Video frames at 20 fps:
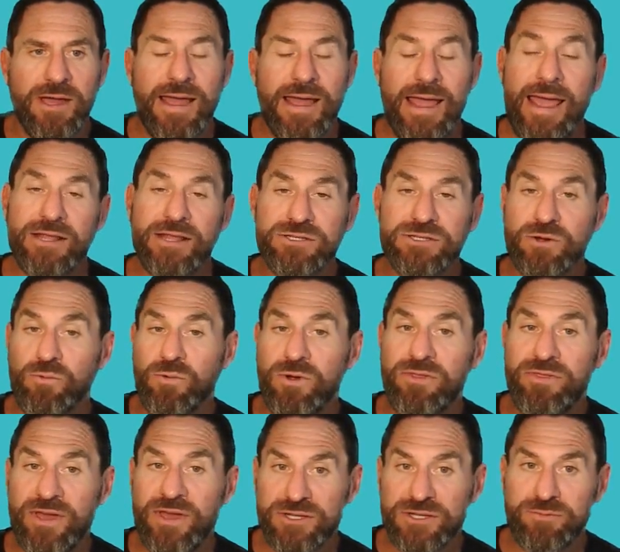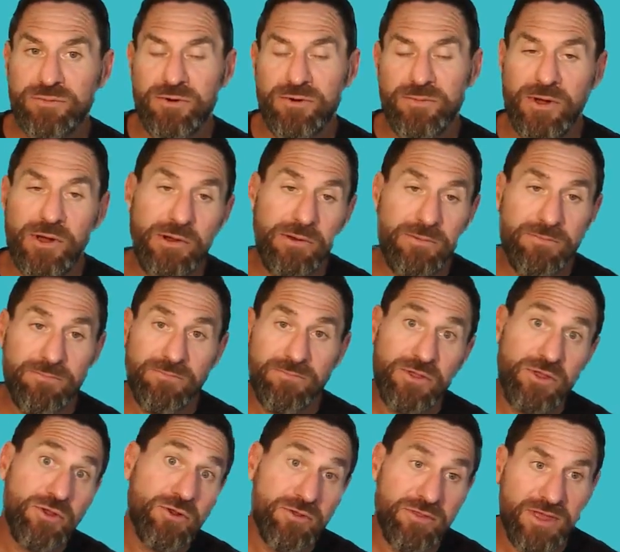mode. And so with expert mode,
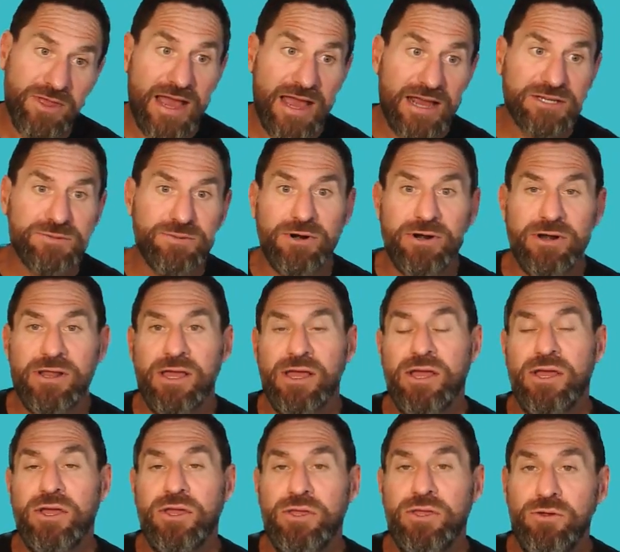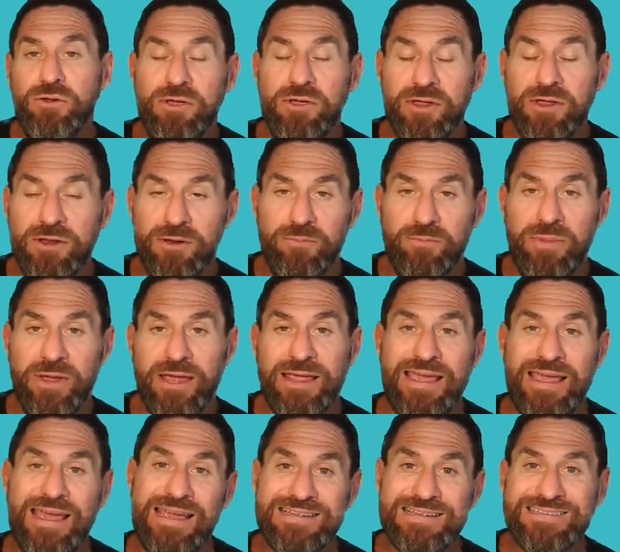you're the expert. You can
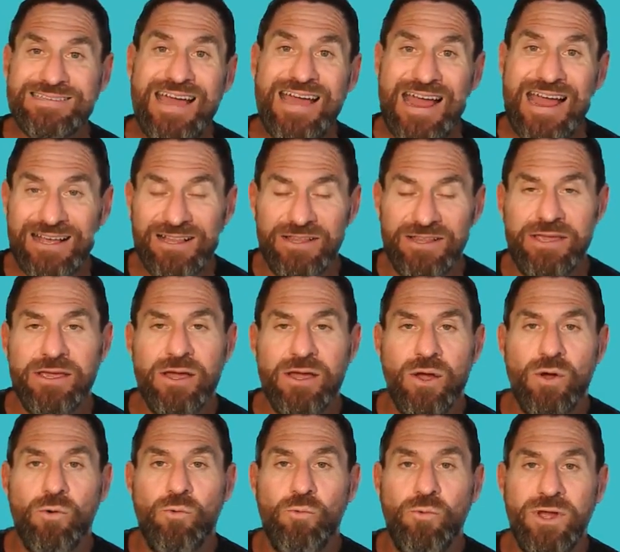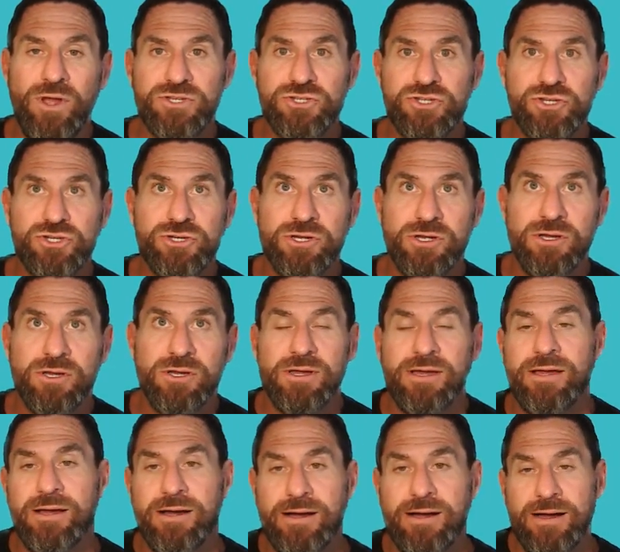pick exactly which
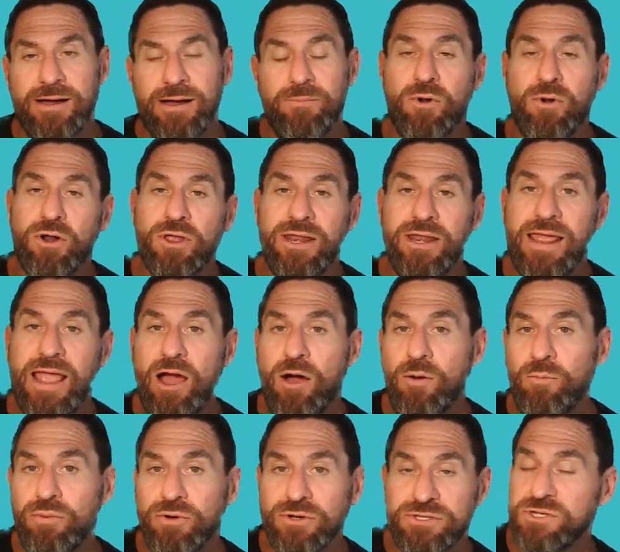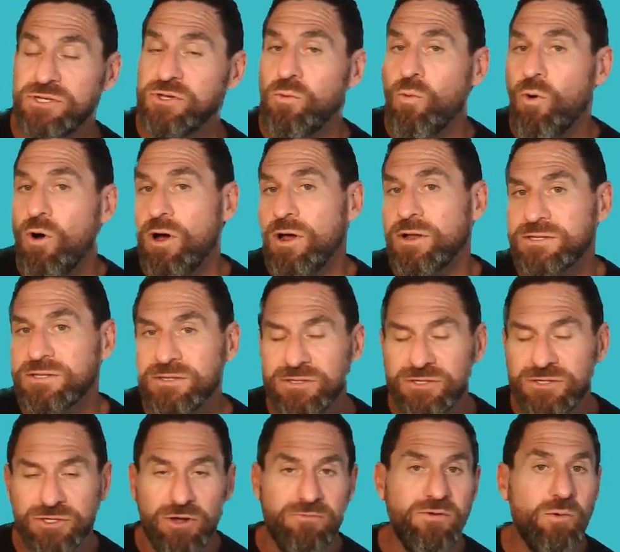marketing outputs you want.
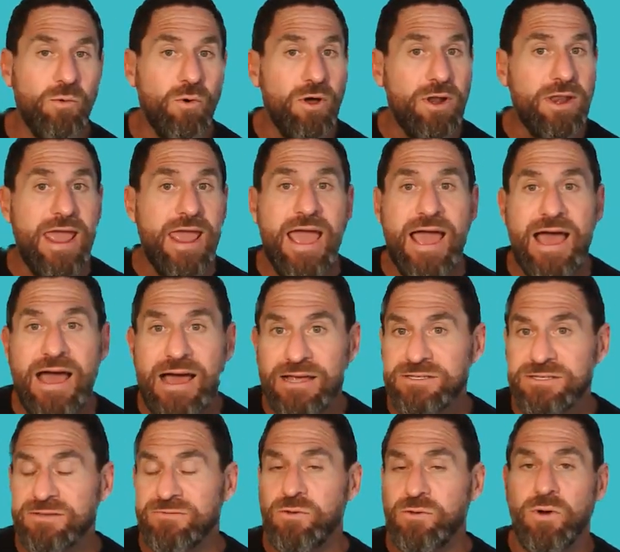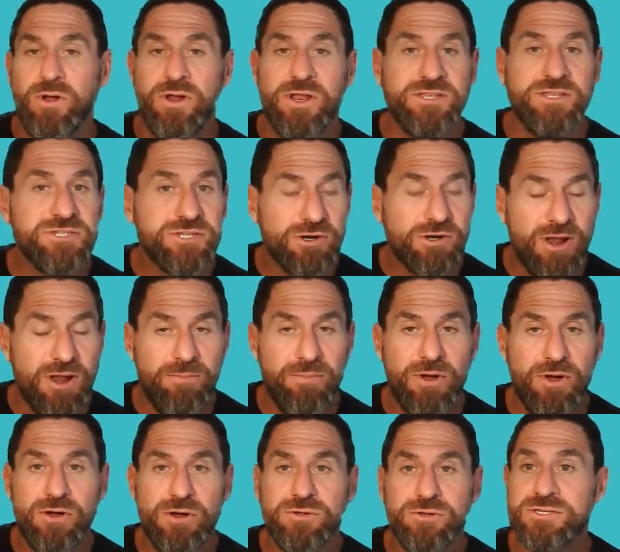So if you want ads, if you want
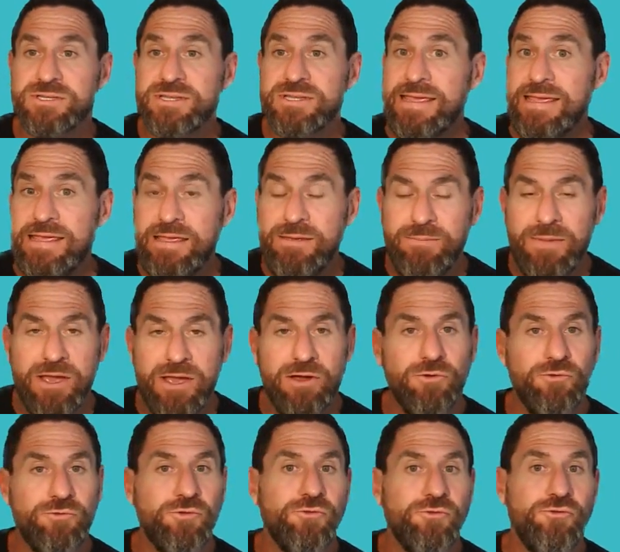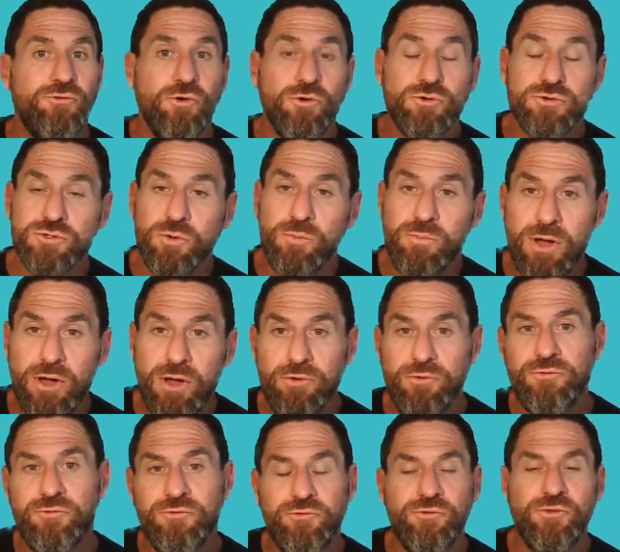Instagram posts, emails, social
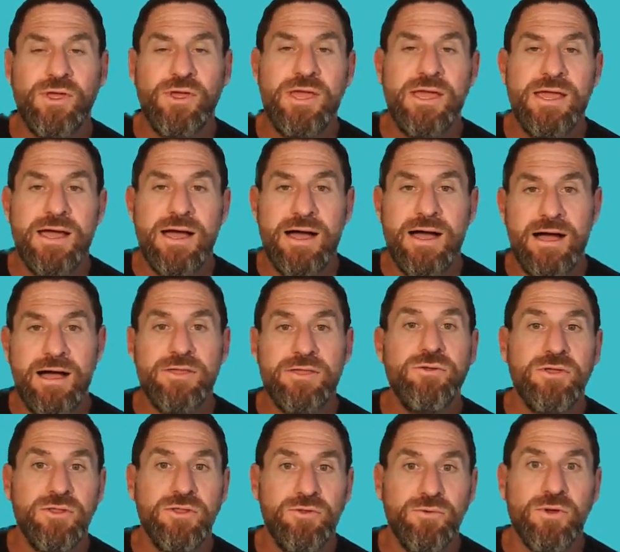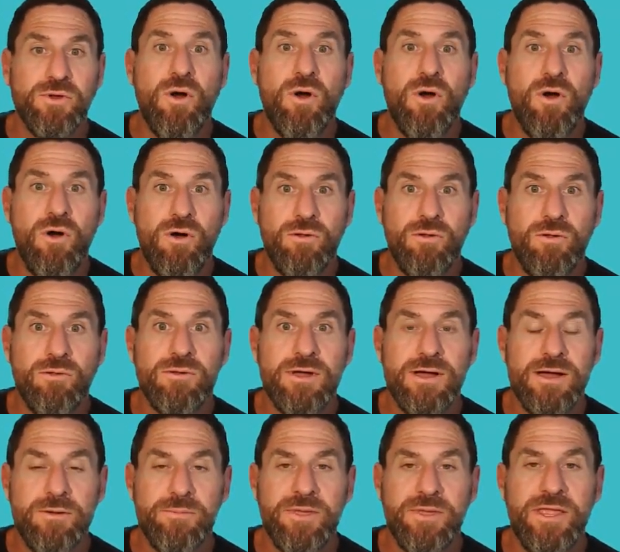posts, you can do it all
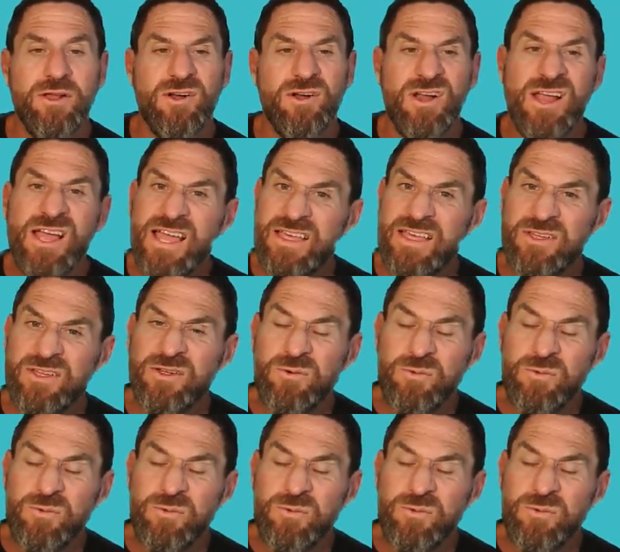here.